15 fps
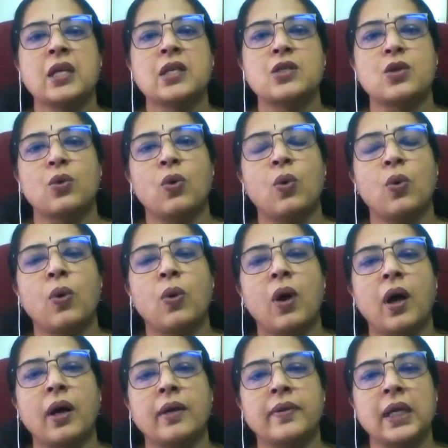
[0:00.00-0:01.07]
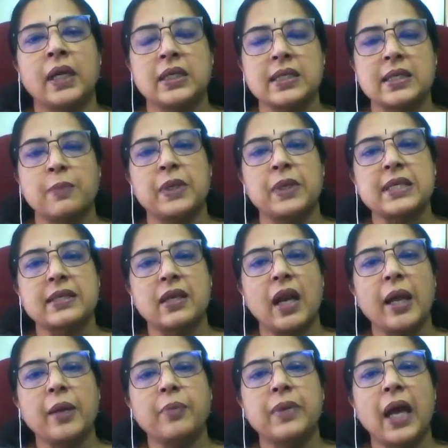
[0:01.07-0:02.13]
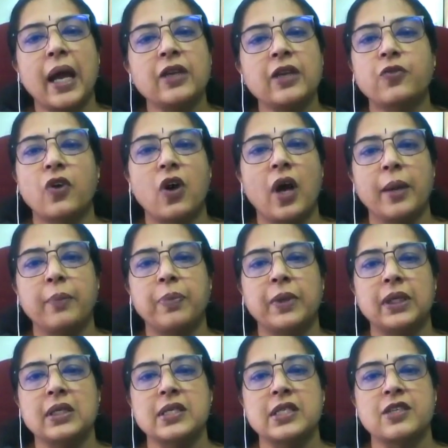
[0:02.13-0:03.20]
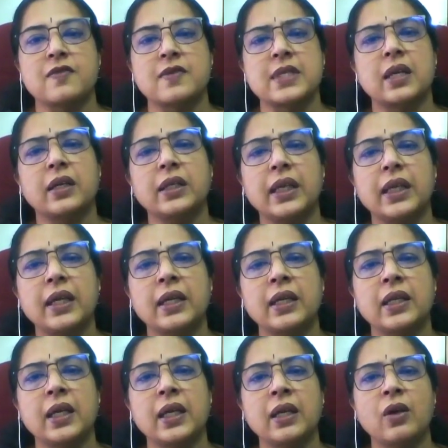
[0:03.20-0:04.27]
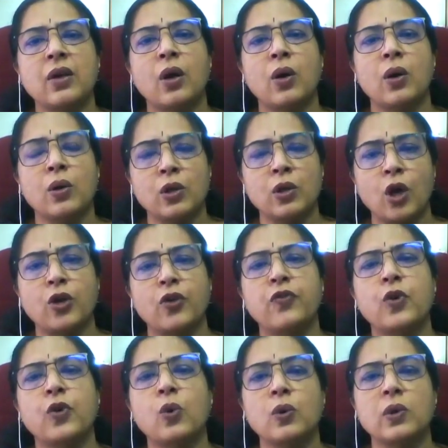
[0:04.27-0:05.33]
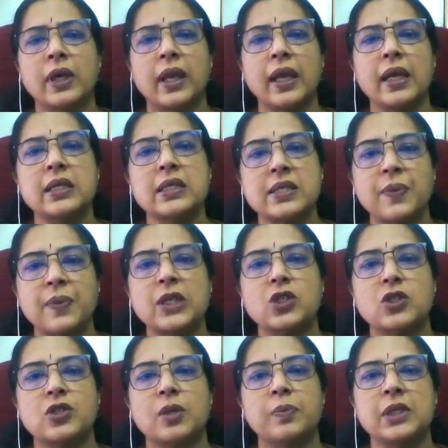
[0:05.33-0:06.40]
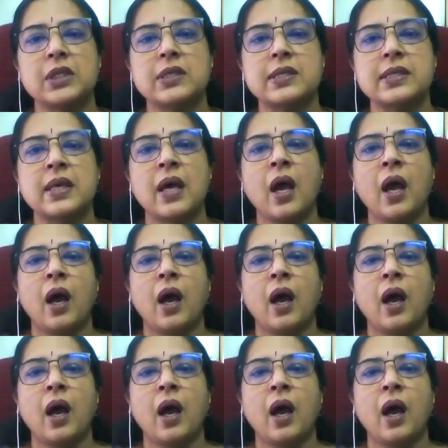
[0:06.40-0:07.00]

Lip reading: So that is a prescribed diet for hypertensives, containing a lot of whole grains, vegetables,